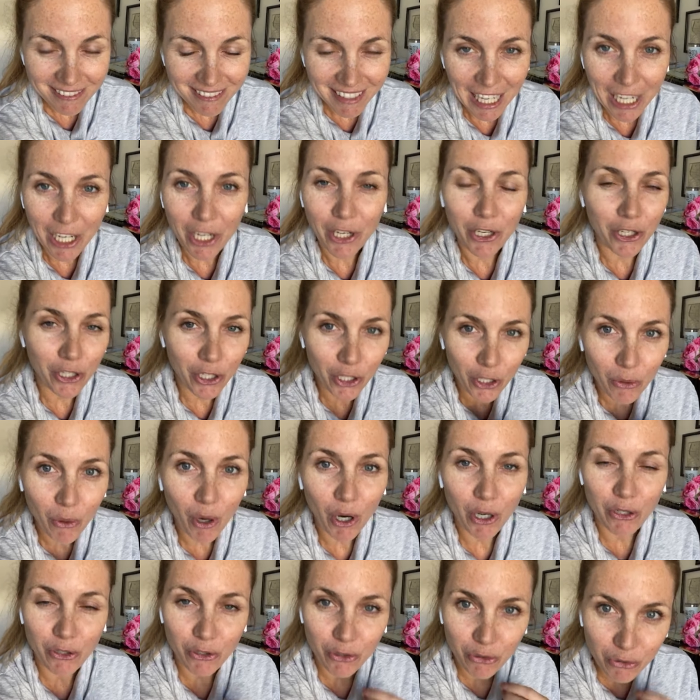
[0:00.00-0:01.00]
Like, you
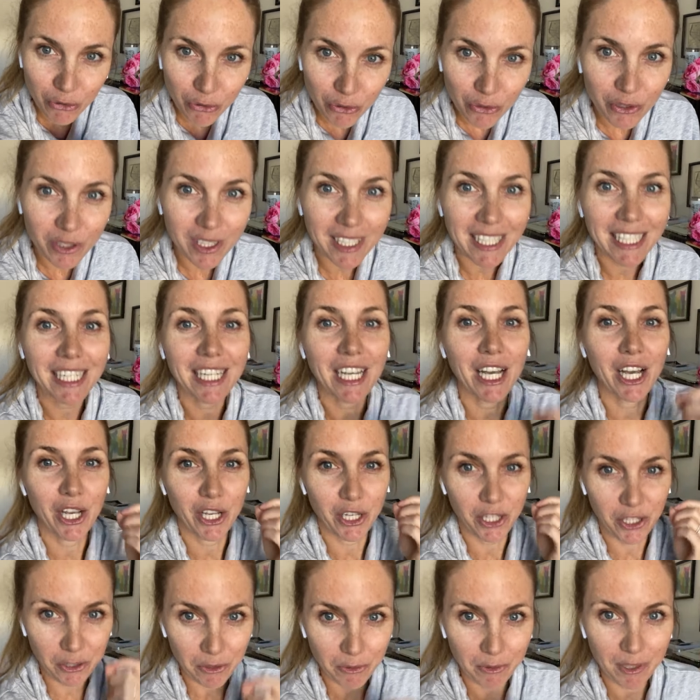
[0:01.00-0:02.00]
are truly
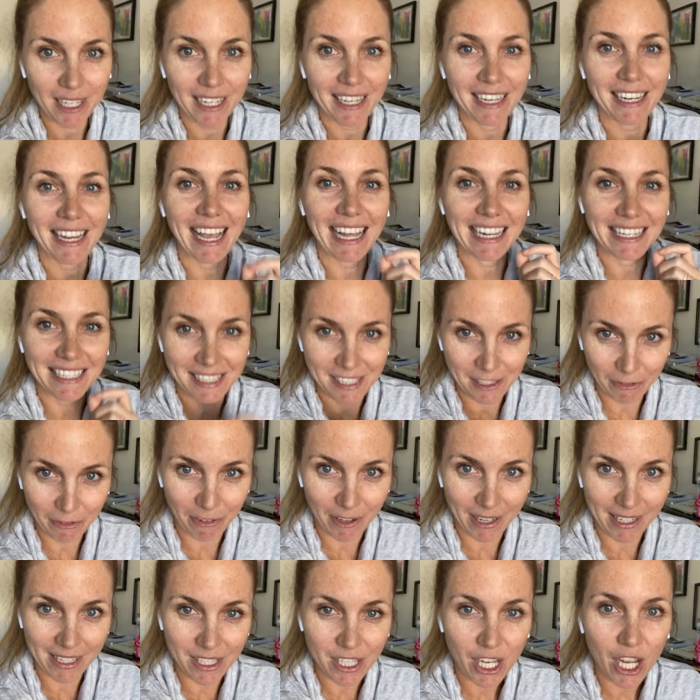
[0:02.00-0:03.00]
unique and
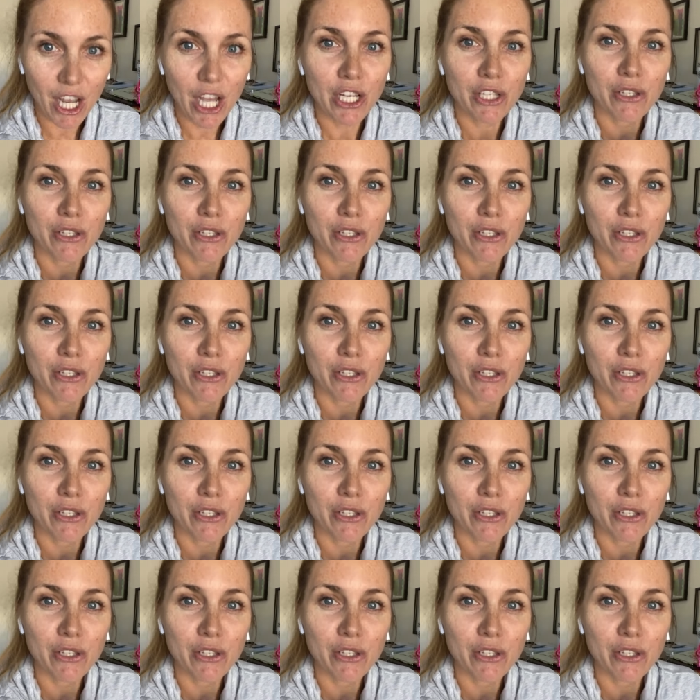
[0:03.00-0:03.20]
different.